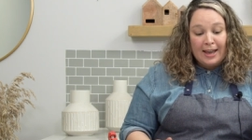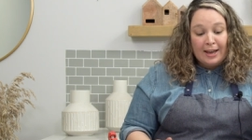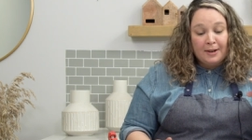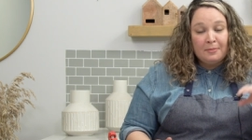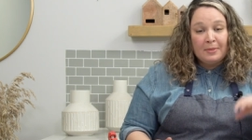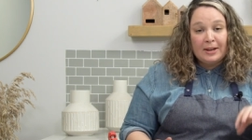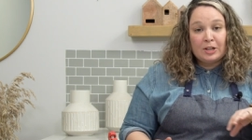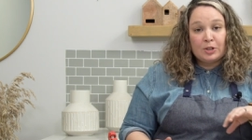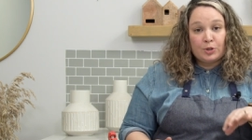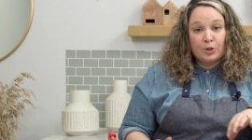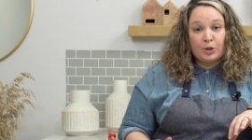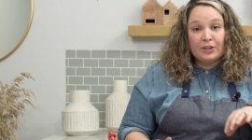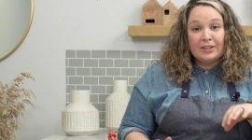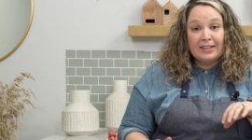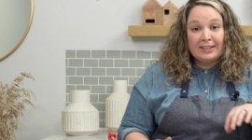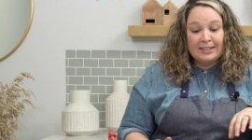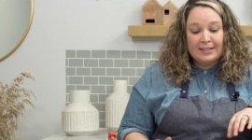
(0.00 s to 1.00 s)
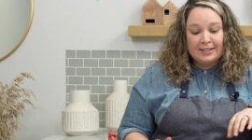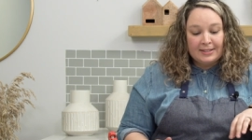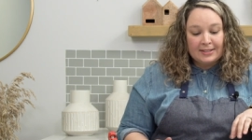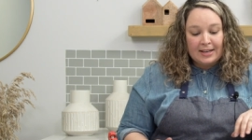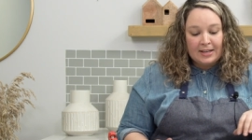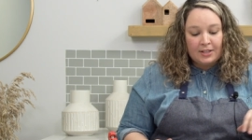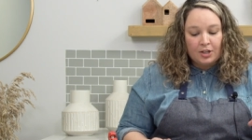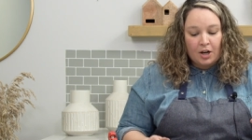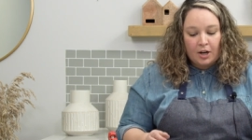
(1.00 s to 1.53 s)
and make sure that this
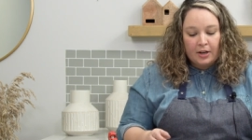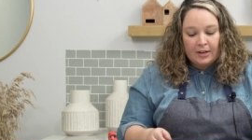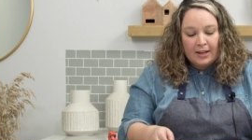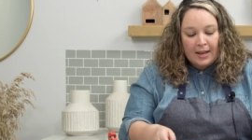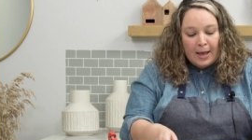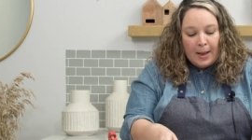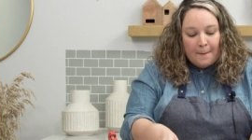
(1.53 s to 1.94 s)
stays on